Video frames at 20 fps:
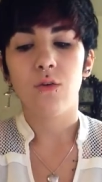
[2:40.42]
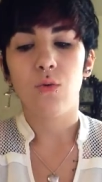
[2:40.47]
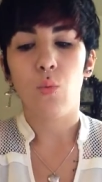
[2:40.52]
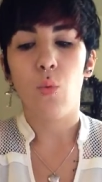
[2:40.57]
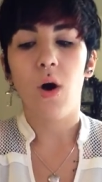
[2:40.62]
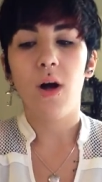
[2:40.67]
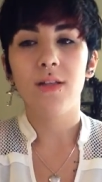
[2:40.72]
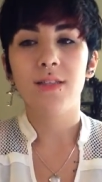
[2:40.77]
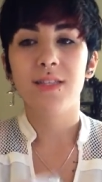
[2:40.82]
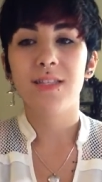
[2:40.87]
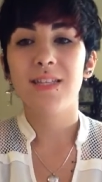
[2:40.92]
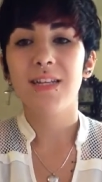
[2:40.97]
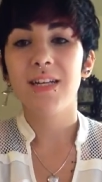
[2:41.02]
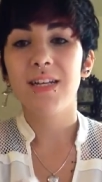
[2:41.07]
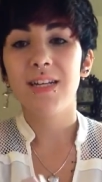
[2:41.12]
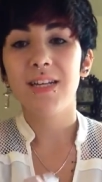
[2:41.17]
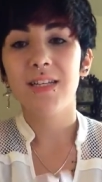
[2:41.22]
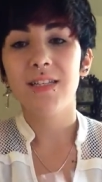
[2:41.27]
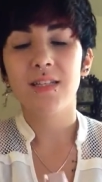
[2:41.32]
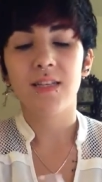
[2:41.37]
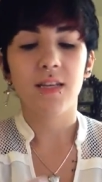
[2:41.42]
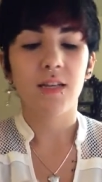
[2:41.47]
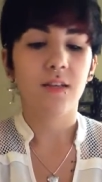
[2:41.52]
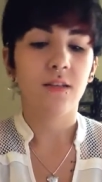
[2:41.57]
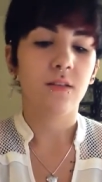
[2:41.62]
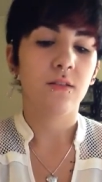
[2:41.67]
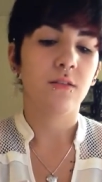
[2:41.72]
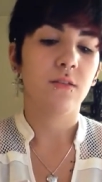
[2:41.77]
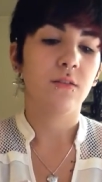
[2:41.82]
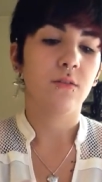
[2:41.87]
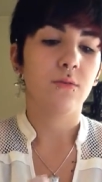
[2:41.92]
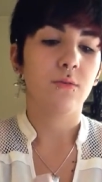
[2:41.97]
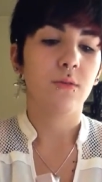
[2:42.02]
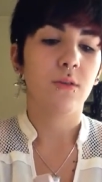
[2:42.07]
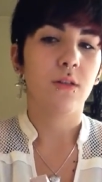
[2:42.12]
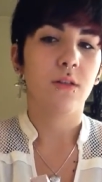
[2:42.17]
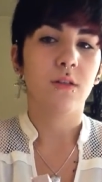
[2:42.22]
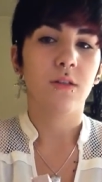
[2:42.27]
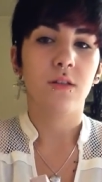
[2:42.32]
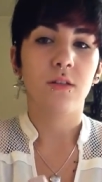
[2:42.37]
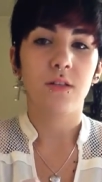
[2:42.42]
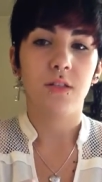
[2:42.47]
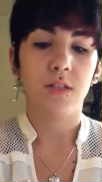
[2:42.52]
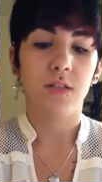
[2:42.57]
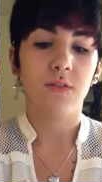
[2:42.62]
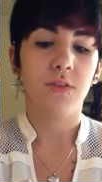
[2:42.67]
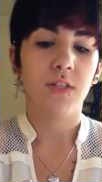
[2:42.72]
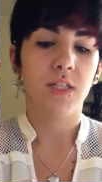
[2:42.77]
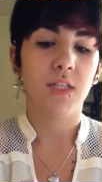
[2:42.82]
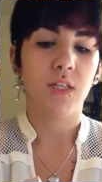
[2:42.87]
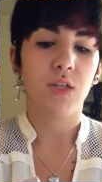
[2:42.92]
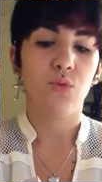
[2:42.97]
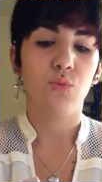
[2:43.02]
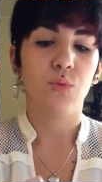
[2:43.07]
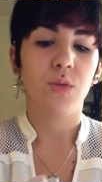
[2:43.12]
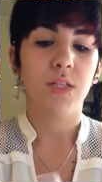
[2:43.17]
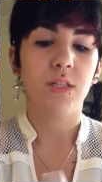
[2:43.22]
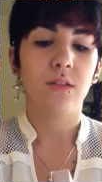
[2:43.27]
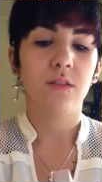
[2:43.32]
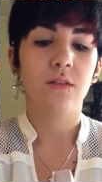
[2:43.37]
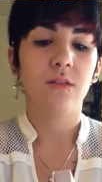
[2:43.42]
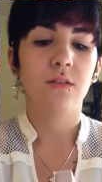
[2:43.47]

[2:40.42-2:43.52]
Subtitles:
1 CD and 1 DVD with